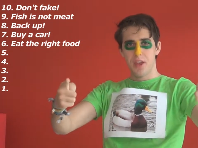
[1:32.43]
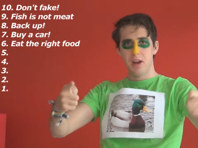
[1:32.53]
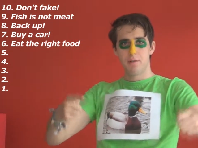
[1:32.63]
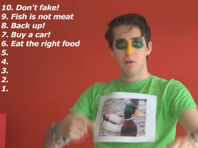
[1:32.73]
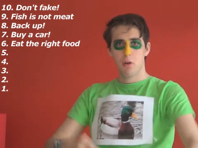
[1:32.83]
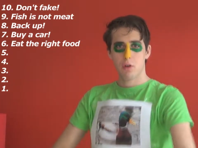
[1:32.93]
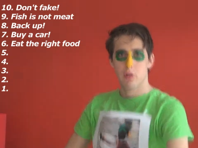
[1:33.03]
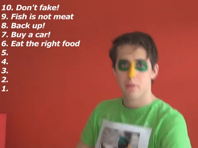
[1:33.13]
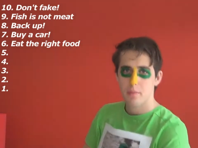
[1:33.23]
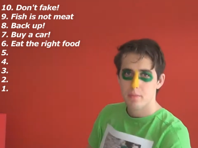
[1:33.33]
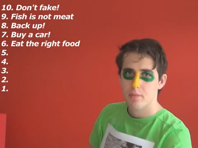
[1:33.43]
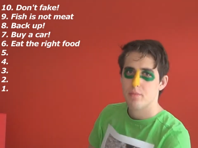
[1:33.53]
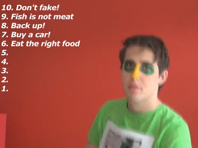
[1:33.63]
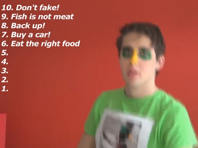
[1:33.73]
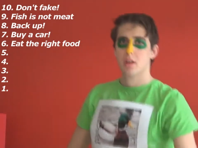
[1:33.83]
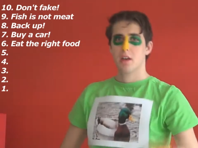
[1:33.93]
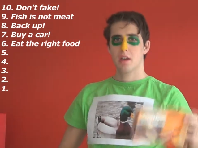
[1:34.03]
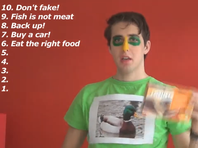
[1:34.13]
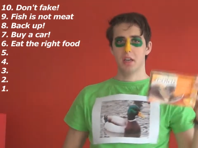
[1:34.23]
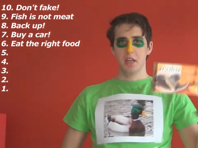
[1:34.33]
Therefore,
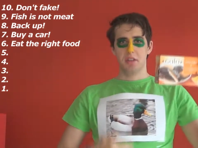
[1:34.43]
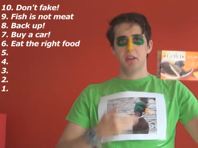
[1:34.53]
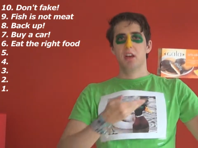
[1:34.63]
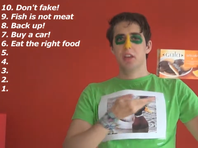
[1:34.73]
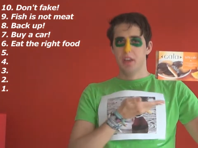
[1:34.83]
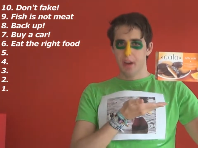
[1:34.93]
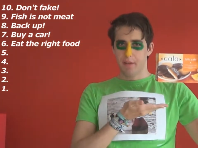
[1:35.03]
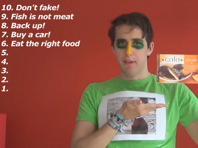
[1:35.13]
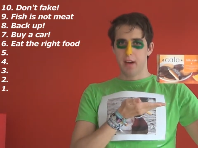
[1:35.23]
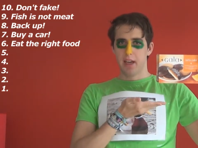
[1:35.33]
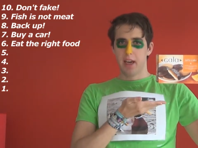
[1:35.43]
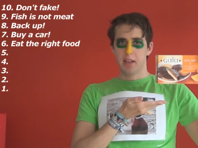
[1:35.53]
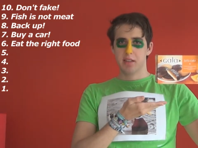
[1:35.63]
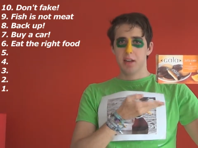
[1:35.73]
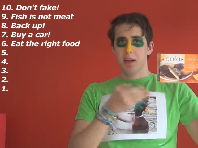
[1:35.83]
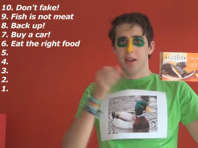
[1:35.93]
eat Yaffa cakes.